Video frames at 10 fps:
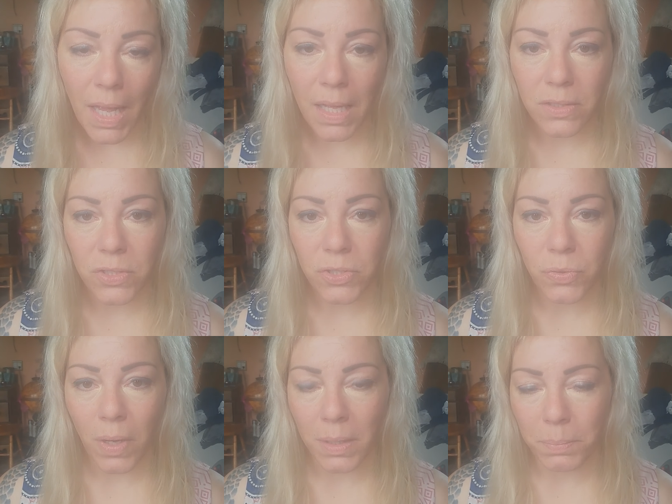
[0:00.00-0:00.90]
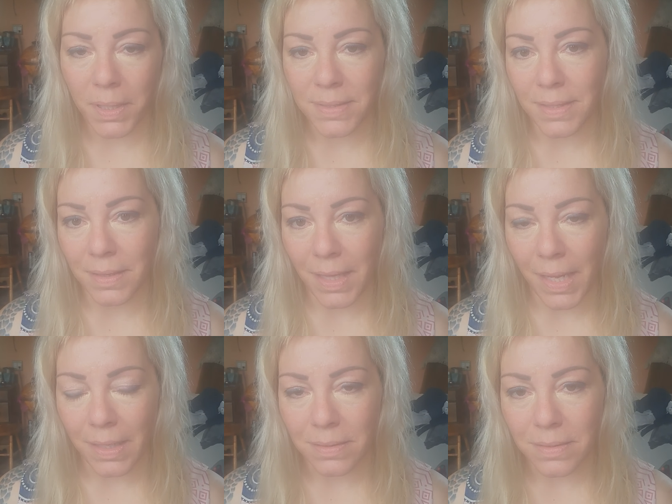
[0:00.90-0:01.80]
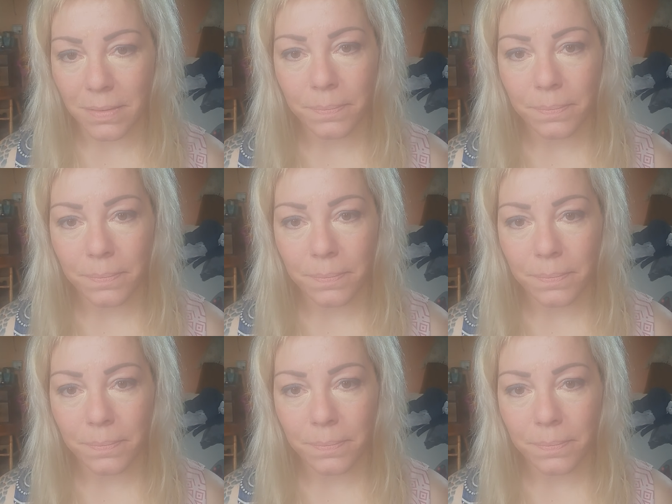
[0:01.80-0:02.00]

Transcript: and to do unpleasant things.